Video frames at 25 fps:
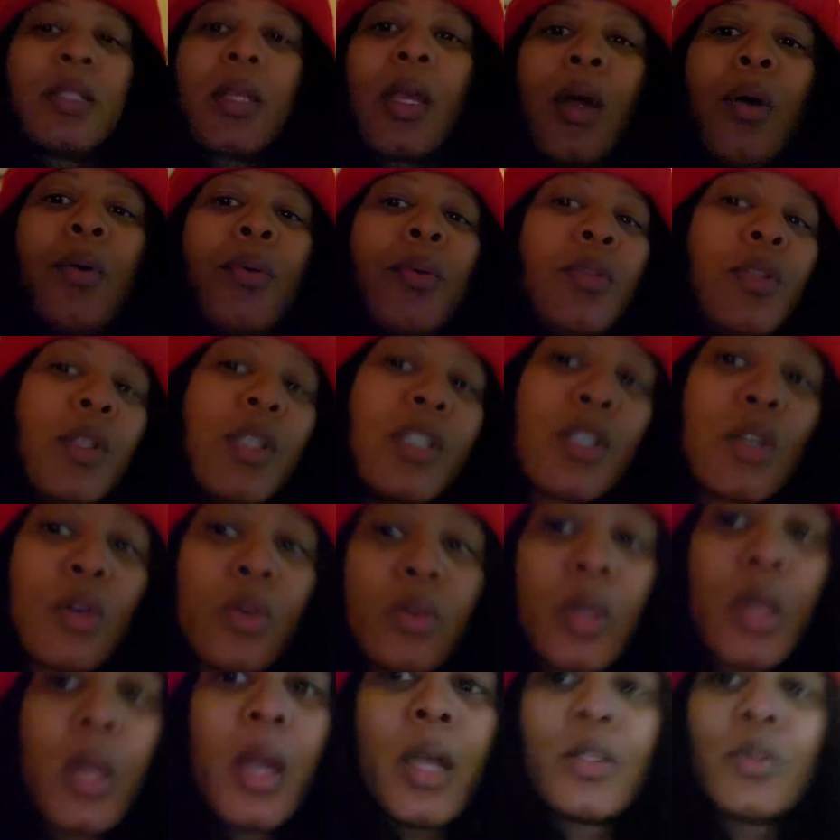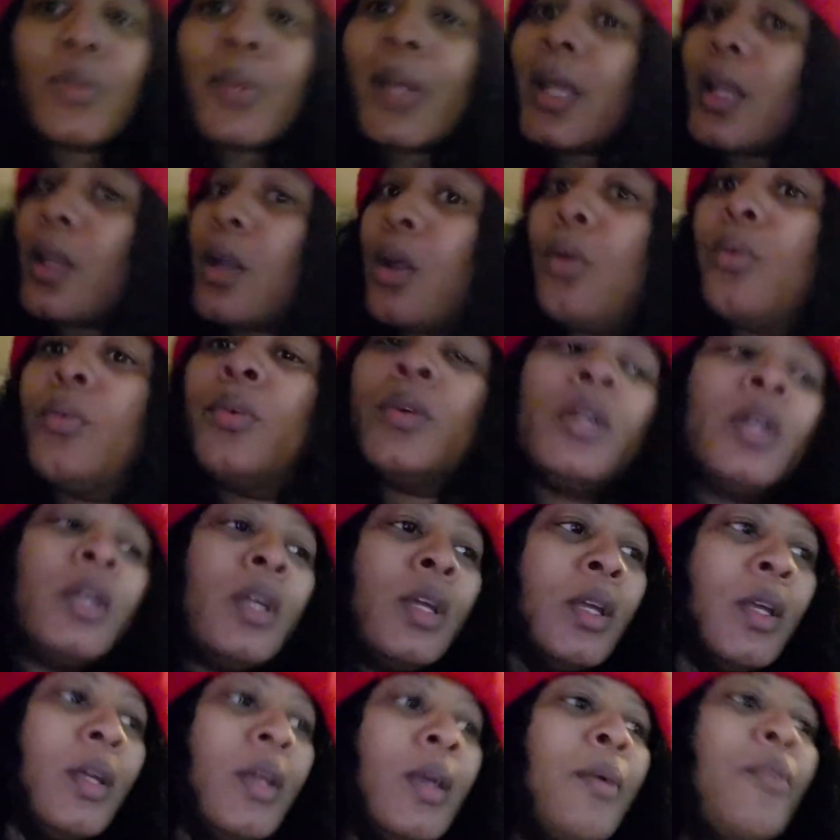go, let's go, you guys, we gotta go
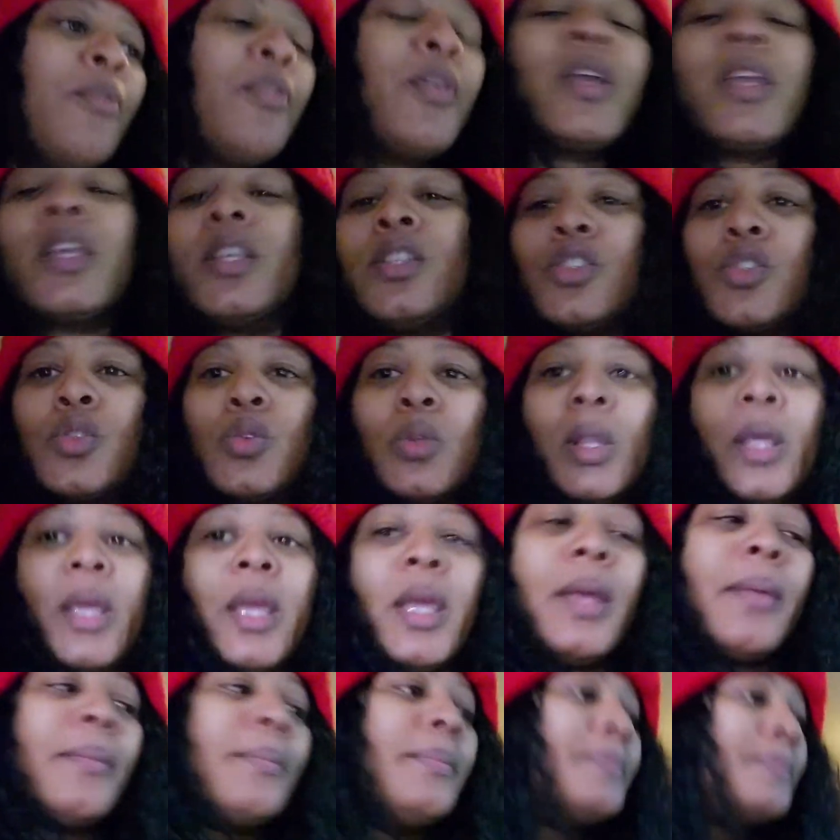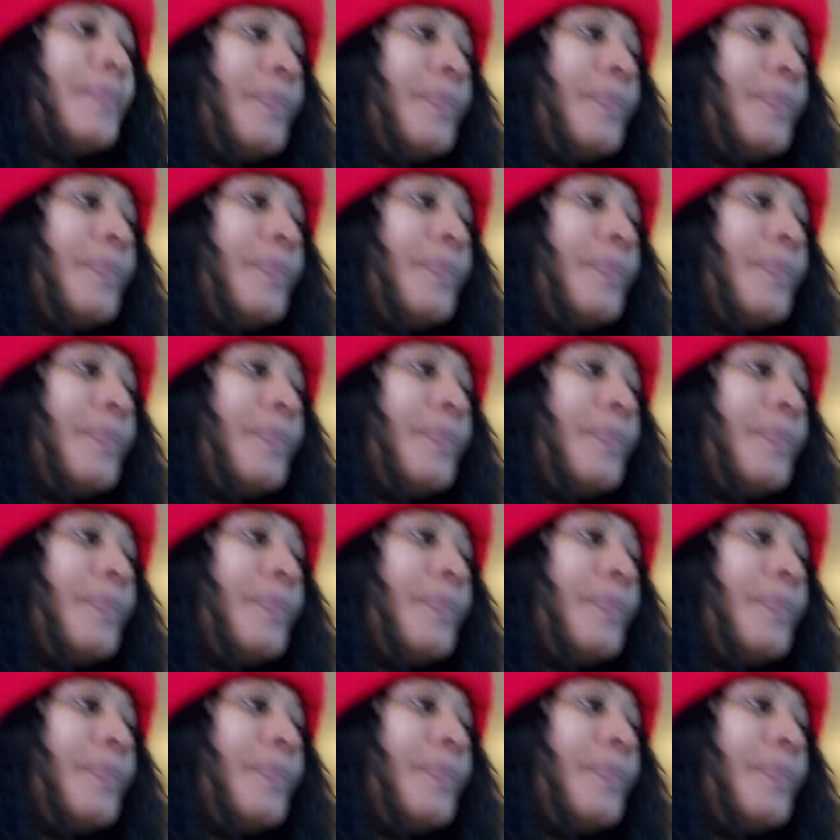before it gets too late.